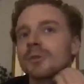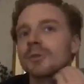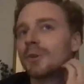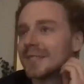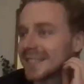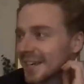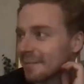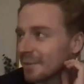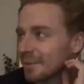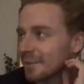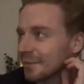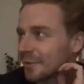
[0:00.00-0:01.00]
moments that you get
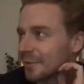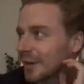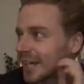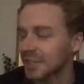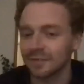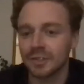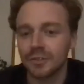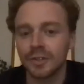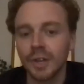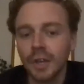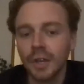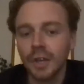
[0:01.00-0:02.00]
before action of
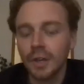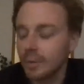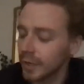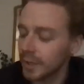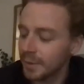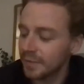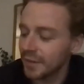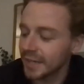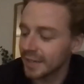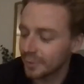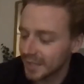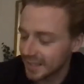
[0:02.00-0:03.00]
just going, wouldn't it be
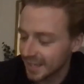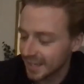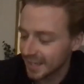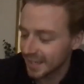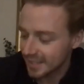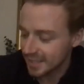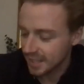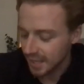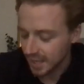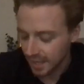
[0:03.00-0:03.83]
funny if we did this?